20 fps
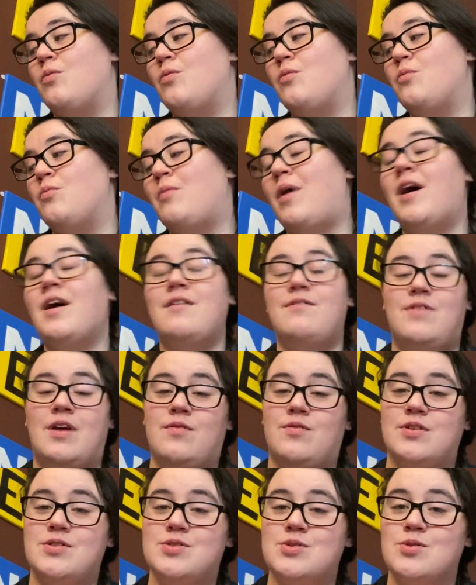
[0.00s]
my
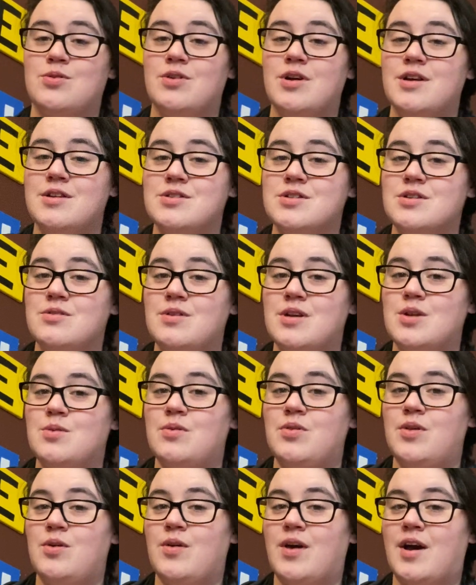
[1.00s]
favorite stories to read
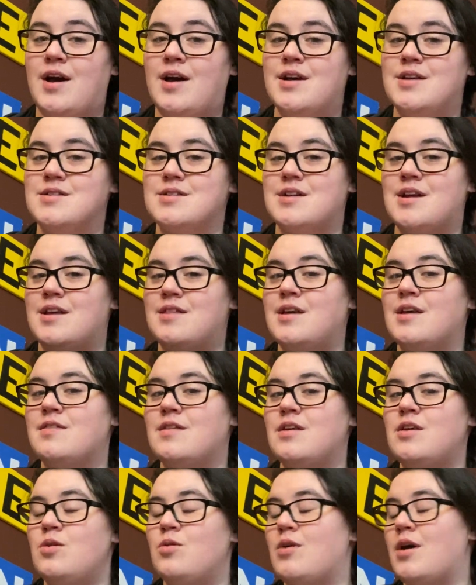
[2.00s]
with you guys, and I think
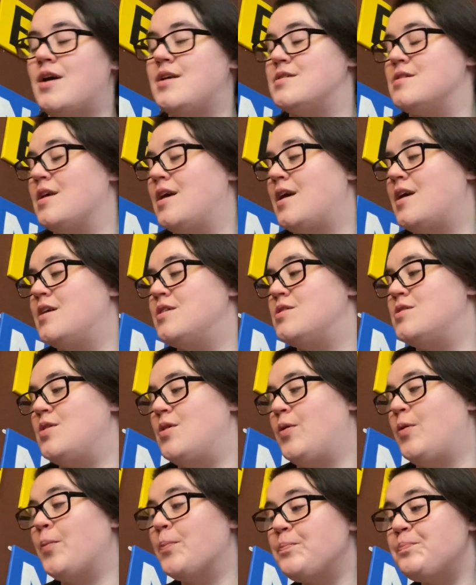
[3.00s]
that you guys like it
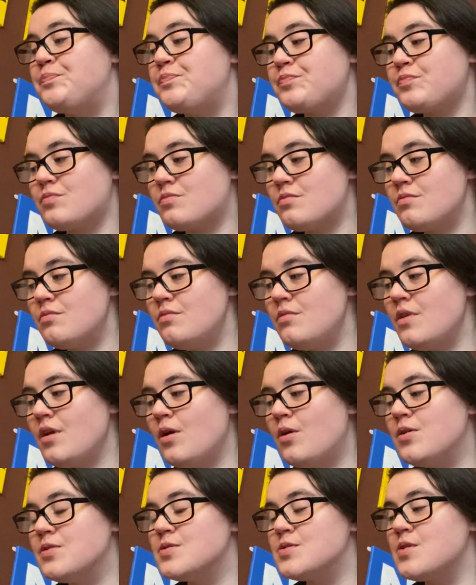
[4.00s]
too.
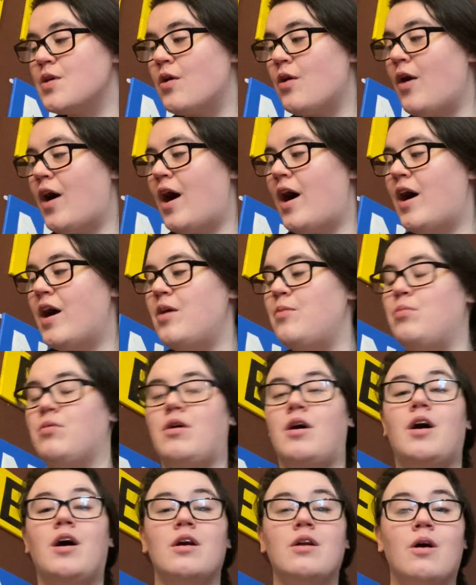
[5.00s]
So I
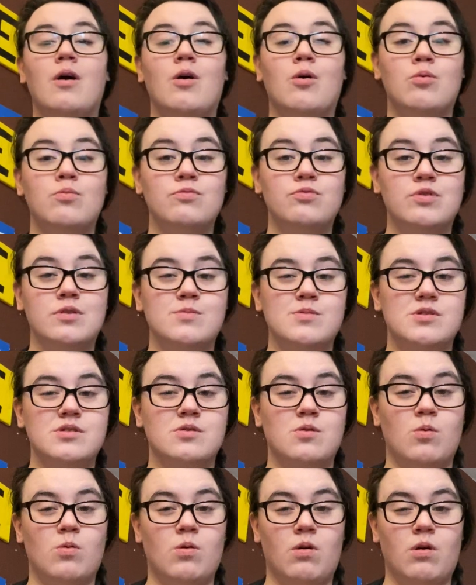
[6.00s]
brought home from
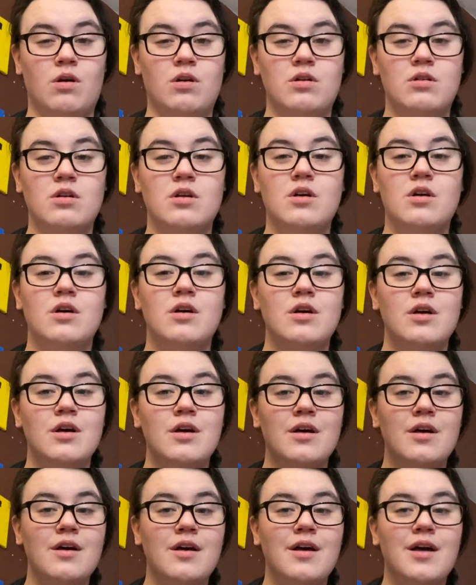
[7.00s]
school
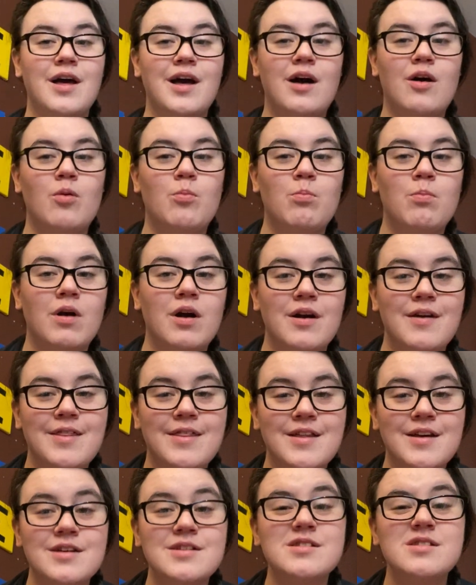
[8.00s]
How
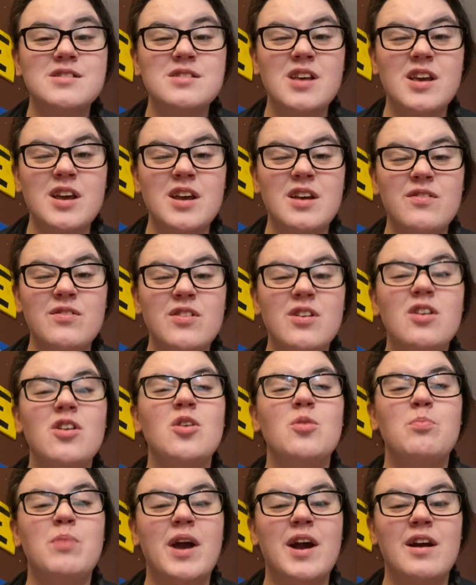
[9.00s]
Martha Saved
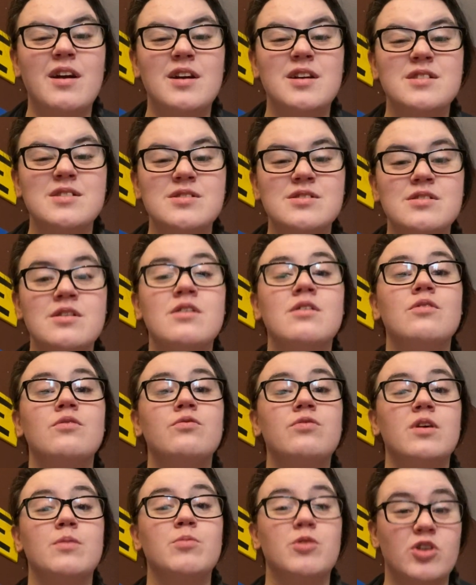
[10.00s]
Her Parents
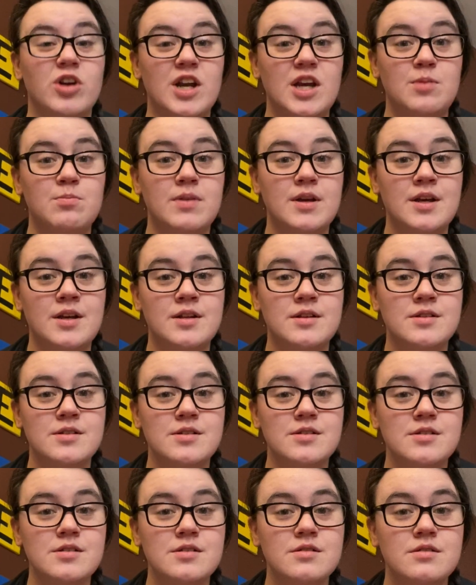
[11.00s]
from
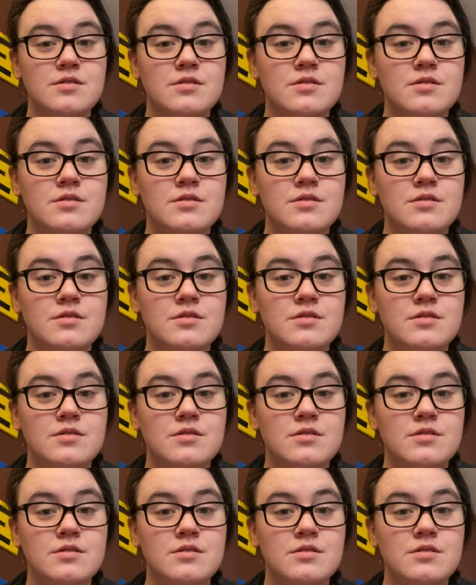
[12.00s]
Greenbeans.